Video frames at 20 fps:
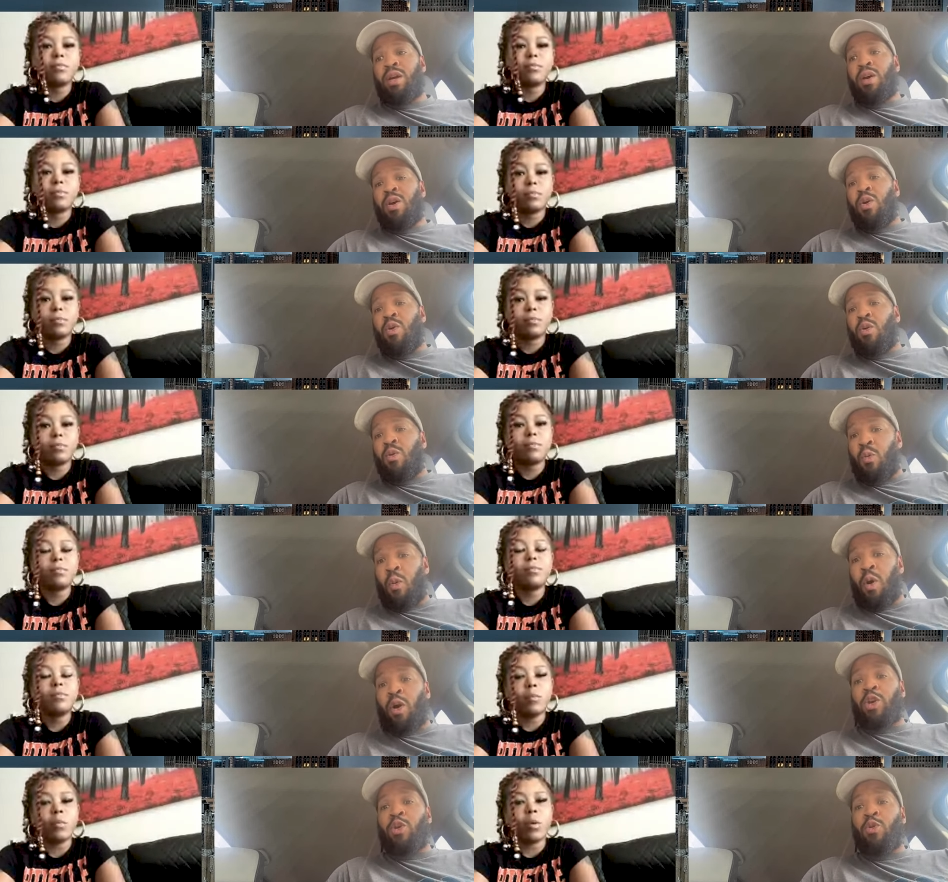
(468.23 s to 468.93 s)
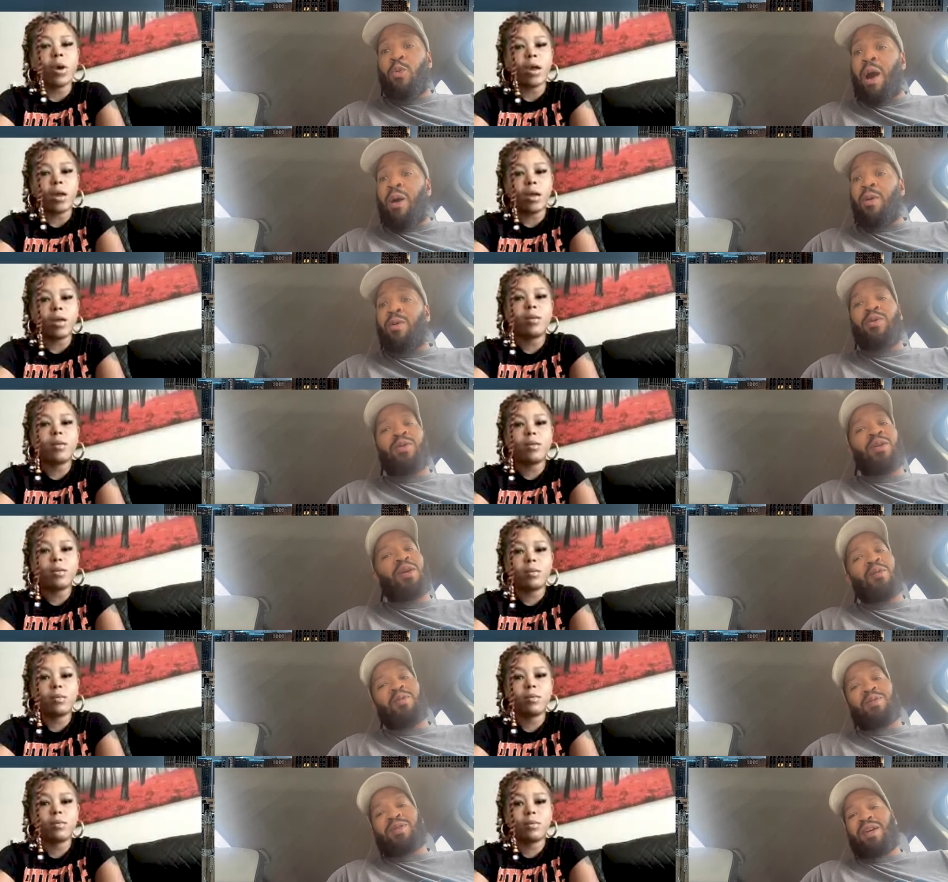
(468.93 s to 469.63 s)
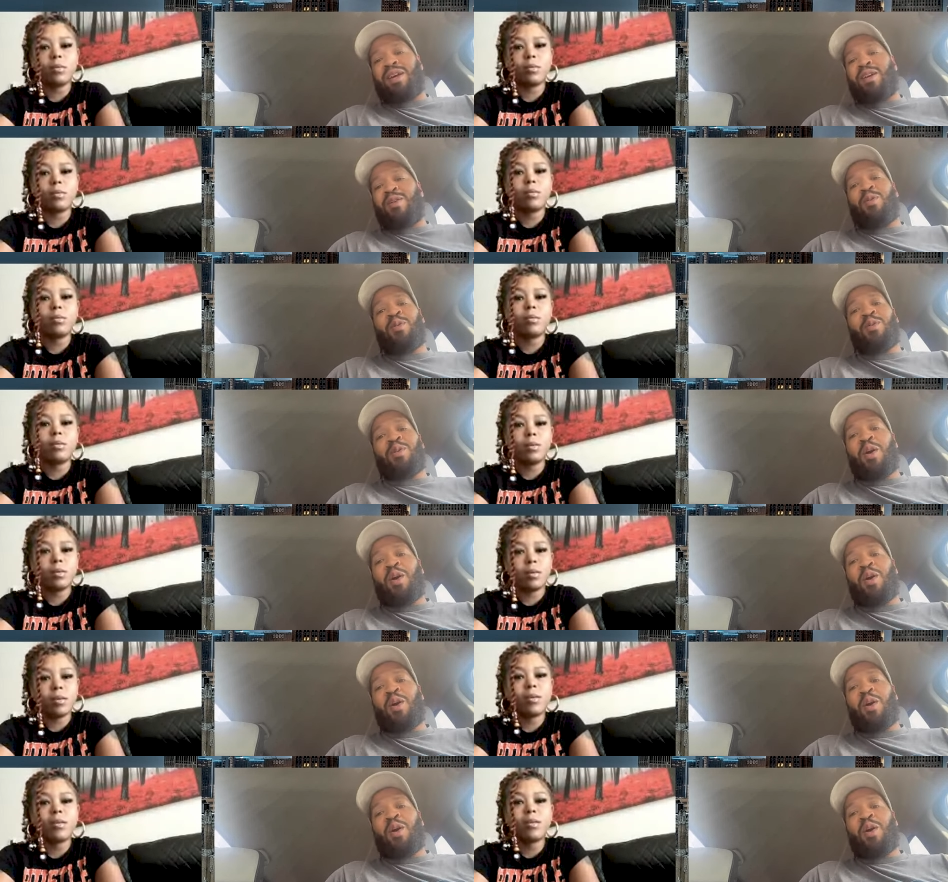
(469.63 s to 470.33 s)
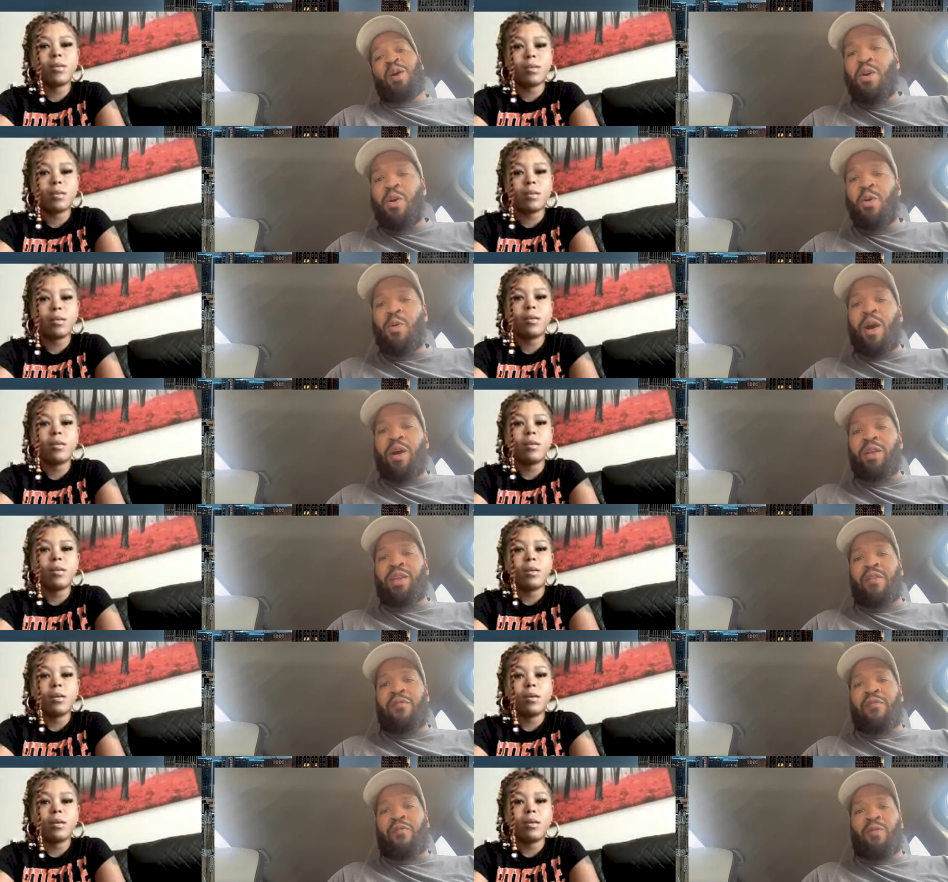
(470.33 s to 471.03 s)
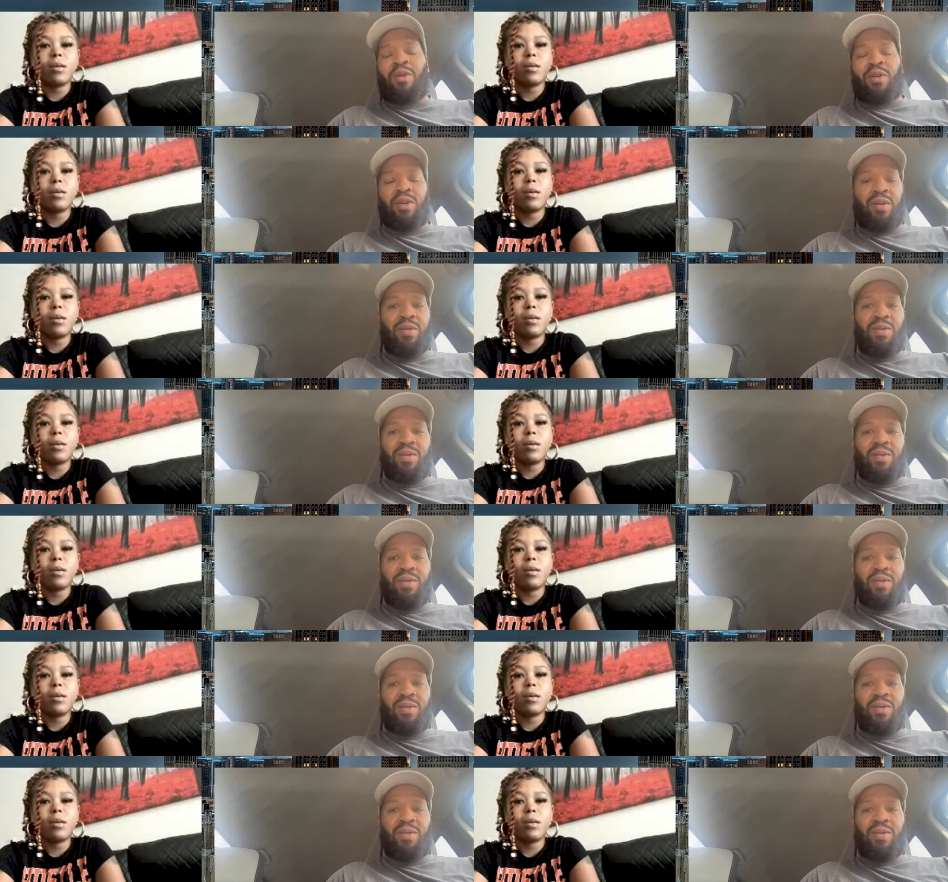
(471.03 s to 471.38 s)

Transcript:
Speaker 1: work you out. You know, who say you don't know who who out there for real.